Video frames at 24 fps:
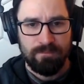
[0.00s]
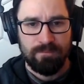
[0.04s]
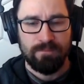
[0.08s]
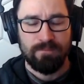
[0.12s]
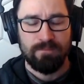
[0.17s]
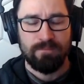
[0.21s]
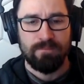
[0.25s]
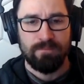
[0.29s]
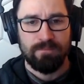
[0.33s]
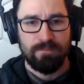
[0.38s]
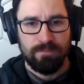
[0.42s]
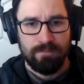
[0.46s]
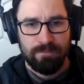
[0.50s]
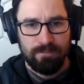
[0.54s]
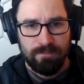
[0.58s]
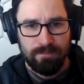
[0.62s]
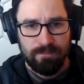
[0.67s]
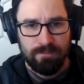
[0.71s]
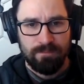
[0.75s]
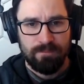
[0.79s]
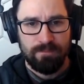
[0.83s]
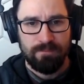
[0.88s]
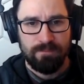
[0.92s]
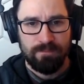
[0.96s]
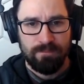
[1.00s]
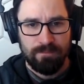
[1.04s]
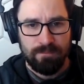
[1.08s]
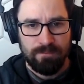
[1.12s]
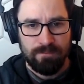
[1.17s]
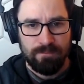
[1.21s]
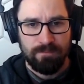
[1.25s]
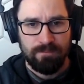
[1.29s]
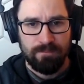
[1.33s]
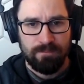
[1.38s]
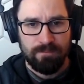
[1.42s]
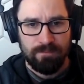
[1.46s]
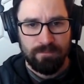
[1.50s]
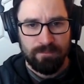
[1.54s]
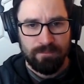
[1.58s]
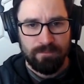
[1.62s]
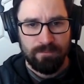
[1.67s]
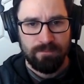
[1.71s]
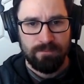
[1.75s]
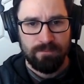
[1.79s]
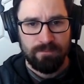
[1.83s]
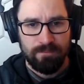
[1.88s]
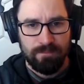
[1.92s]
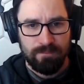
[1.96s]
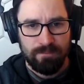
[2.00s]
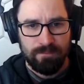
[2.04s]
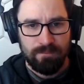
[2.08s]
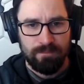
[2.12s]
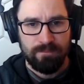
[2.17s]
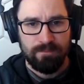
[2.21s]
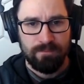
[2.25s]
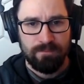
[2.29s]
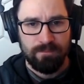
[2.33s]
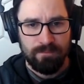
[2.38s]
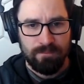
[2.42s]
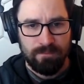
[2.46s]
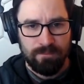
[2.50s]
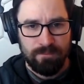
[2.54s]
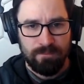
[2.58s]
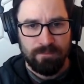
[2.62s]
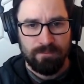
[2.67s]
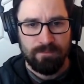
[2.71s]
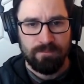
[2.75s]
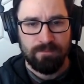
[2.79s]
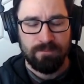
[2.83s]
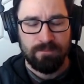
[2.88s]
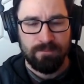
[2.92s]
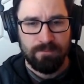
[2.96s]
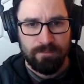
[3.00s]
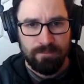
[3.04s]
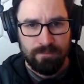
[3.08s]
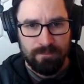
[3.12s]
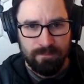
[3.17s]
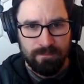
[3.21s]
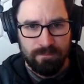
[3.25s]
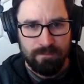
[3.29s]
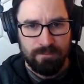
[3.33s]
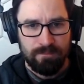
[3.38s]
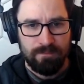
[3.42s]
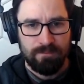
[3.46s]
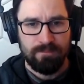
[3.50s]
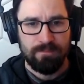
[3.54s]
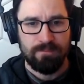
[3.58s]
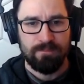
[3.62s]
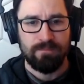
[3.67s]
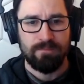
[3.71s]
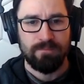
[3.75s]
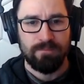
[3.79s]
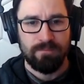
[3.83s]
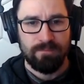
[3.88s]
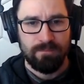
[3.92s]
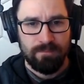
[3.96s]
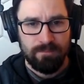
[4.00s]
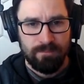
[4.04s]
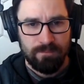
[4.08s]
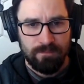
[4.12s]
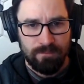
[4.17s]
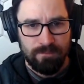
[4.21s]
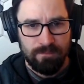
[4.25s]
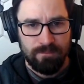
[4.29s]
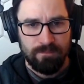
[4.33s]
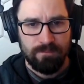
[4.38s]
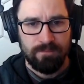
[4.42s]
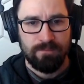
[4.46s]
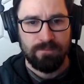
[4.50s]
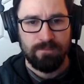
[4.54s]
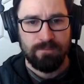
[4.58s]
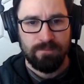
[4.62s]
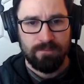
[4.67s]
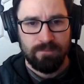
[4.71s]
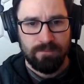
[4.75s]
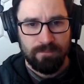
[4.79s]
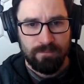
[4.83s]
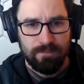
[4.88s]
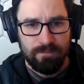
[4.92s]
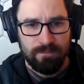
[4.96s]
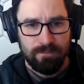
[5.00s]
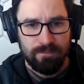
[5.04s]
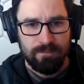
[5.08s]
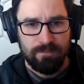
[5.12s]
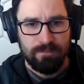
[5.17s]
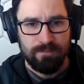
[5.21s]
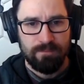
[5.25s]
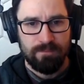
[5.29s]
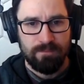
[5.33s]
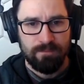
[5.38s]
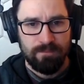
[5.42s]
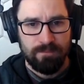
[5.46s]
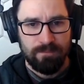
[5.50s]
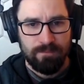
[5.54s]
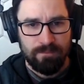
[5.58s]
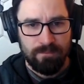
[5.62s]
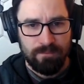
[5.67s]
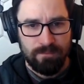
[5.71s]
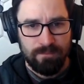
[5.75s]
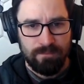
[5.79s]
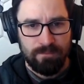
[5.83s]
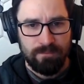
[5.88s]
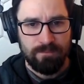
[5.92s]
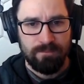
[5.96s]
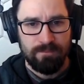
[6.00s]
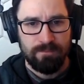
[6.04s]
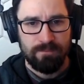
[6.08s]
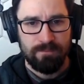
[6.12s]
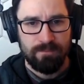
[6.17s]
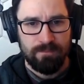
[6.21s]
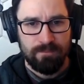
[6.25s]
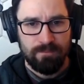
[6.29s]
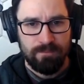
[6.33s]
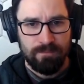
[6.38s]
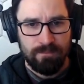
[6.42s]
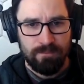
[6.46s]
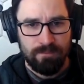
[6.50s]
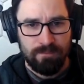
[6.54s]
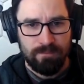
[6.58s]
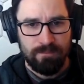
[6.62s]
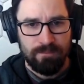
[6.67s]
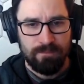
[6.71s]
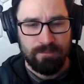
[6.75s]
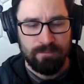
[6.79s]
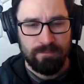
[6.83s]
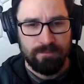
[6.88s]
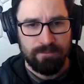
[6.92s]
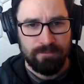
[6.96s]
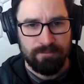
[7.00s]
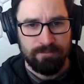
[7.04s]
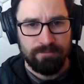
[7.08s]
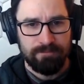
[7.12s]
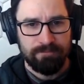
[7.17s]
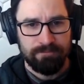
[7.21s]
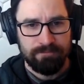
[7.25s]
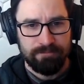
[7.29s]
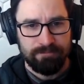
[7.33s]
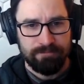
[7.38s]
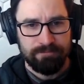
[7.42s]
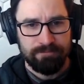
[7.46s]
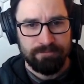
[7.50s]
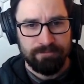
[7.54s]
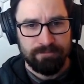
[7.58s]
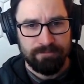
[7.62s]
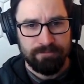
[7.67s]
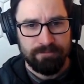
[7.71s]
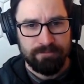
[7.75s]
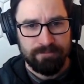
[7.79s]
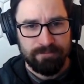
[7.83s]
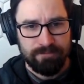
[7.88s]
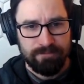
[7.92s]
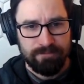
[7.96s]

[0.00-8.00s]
This person isn't speaking.